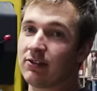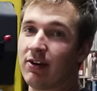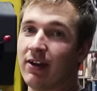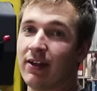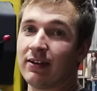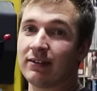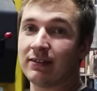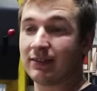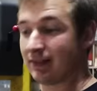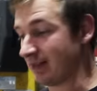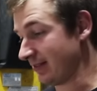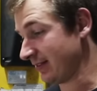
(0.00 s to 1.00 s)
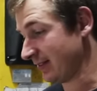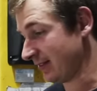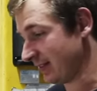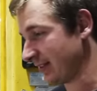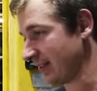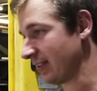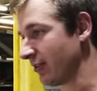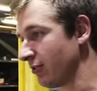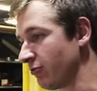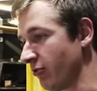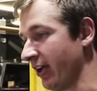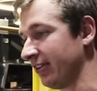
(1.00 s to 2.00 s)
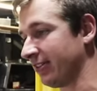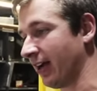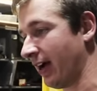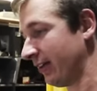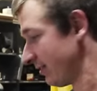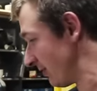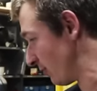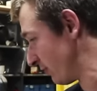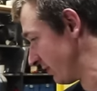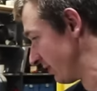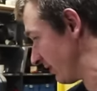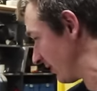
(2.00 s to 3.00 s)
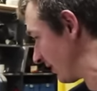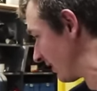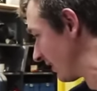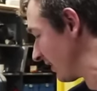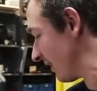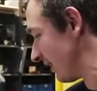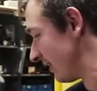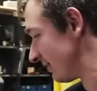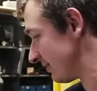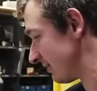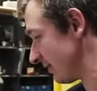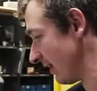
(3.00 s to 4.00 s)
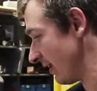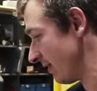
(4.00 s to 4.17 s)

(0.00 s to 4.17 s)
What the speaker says: Right then, race car stuff. It's